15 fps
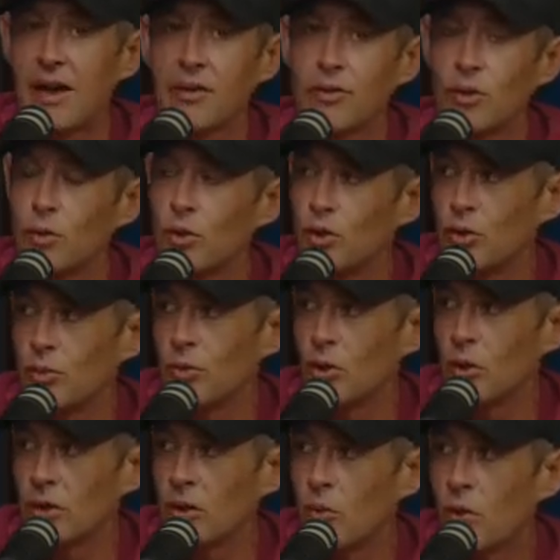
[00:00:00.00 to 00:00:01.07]
out of the room
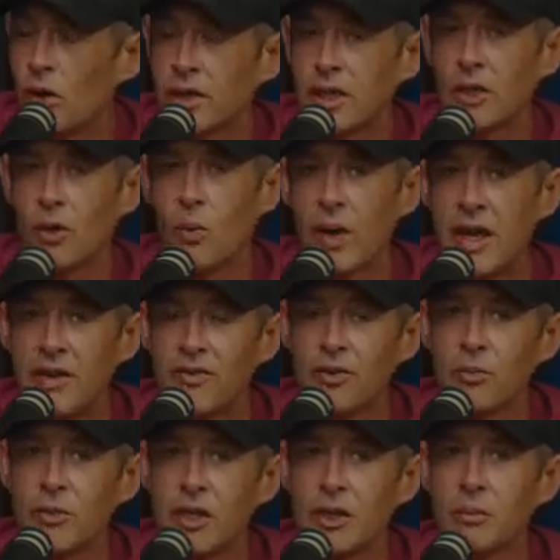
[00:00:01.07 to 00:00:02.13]
or walking away
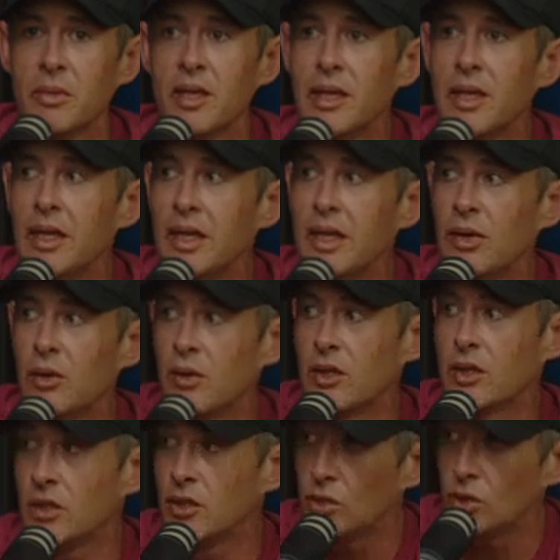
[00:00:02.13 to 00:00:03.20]
from them in
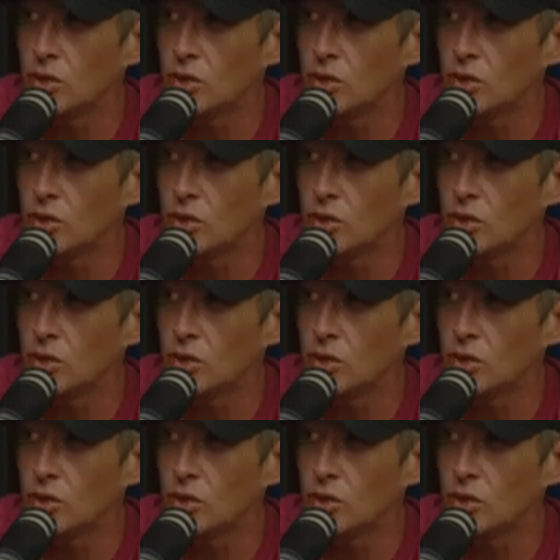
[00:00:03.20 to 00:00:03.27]
order to